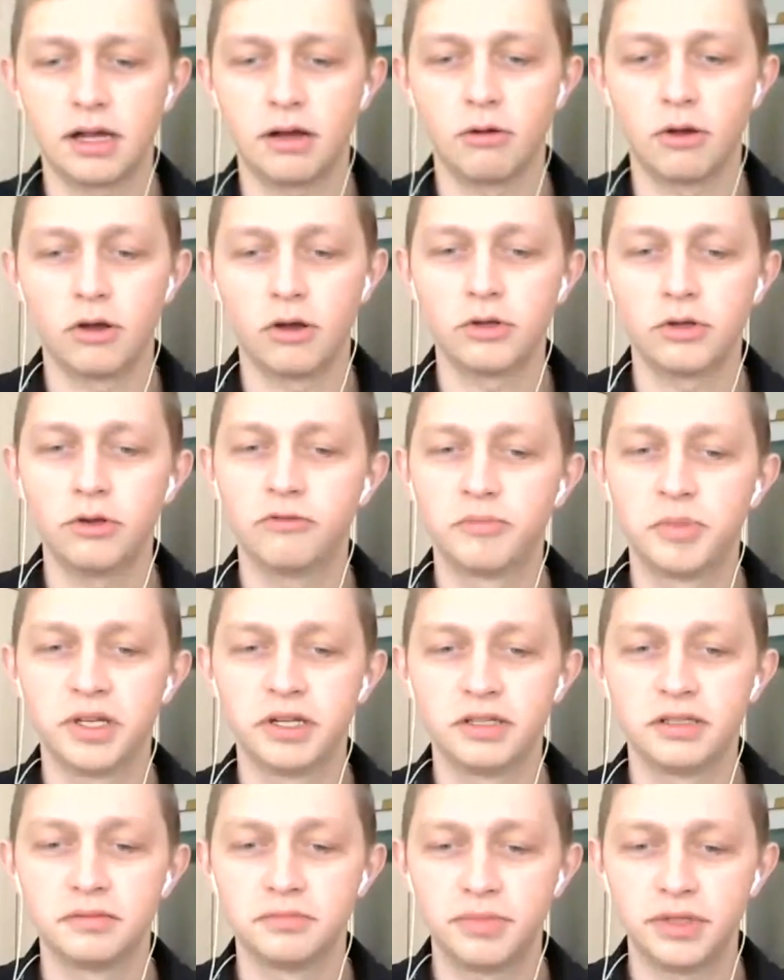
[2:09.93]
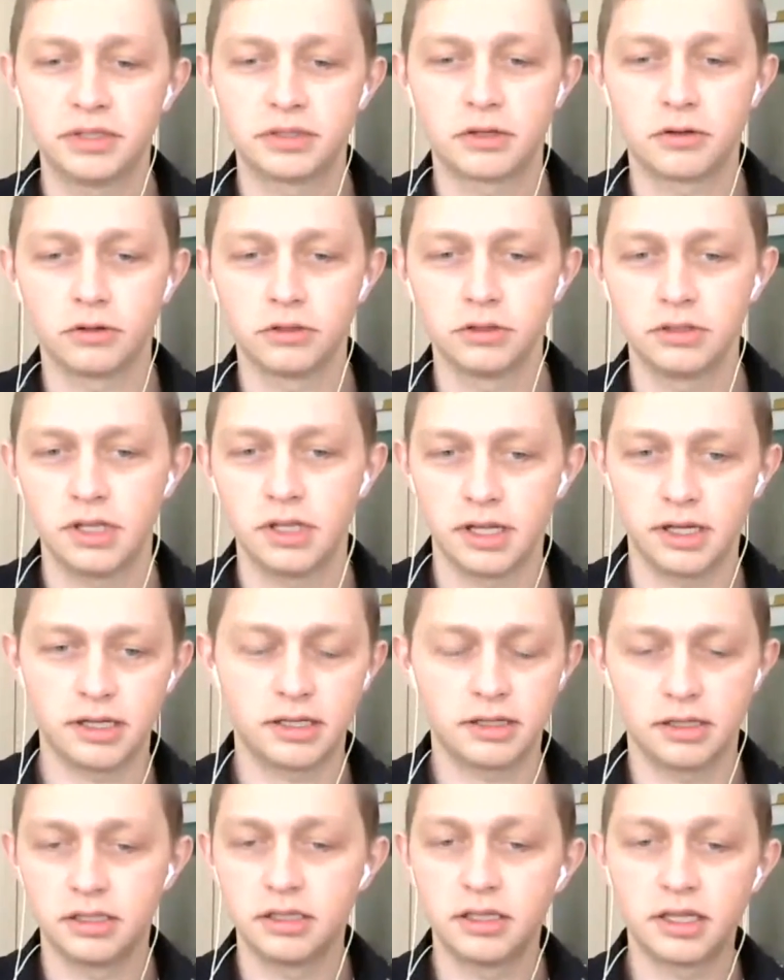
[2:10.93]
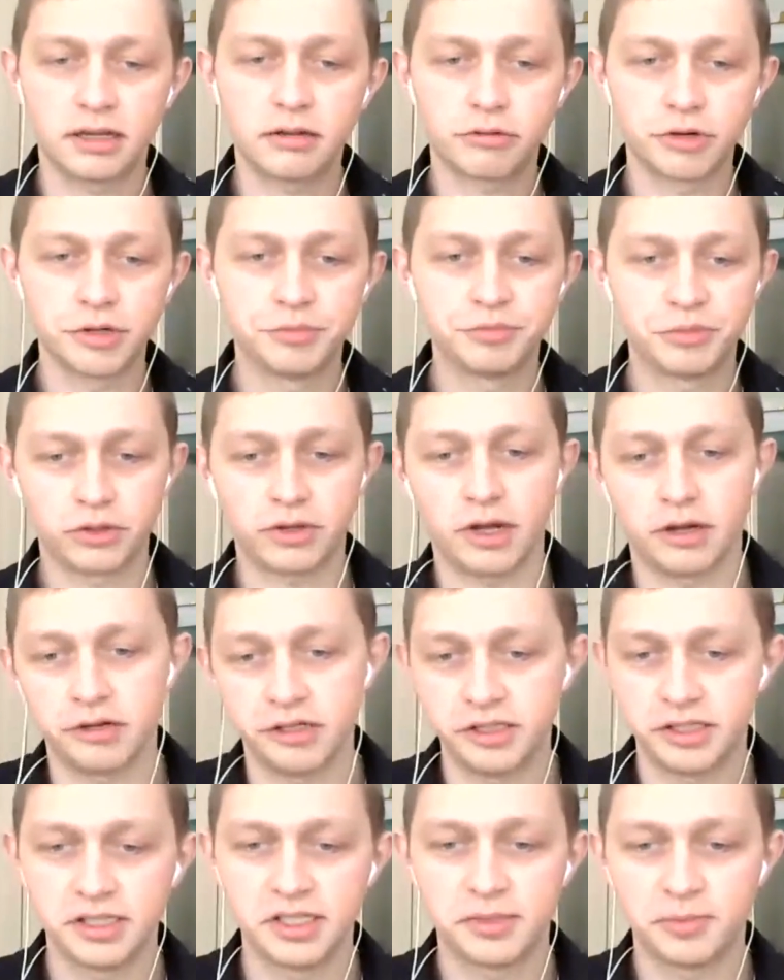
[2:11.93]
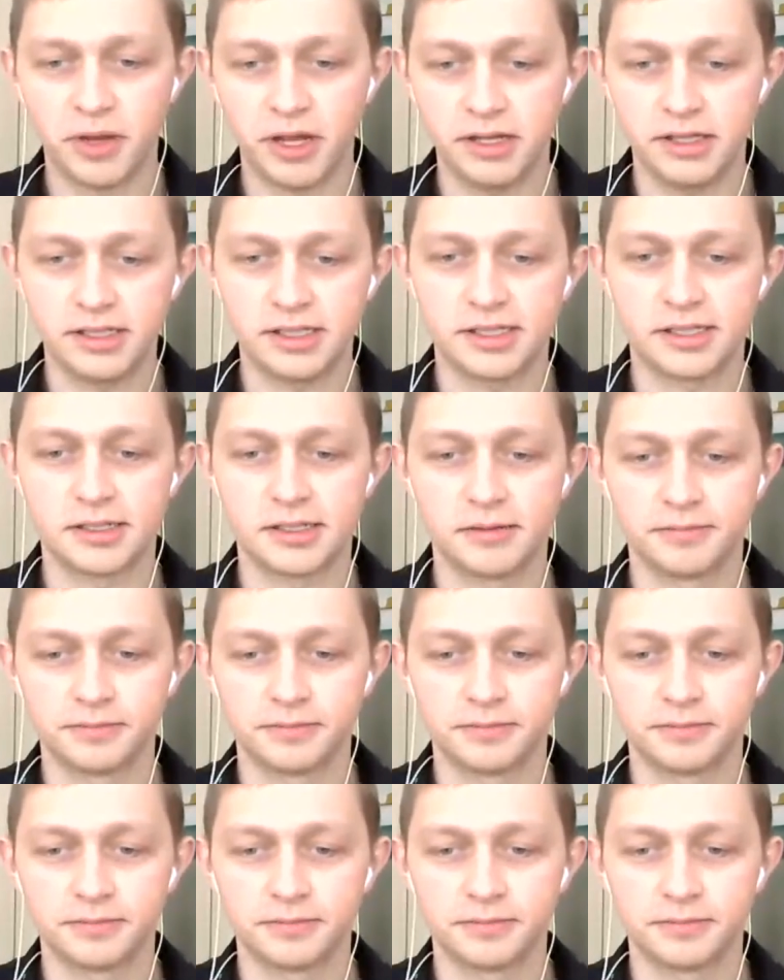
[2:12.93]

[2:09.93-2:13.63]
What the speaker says: how long you've been in Bitcoin, like in the cryptocurrency space?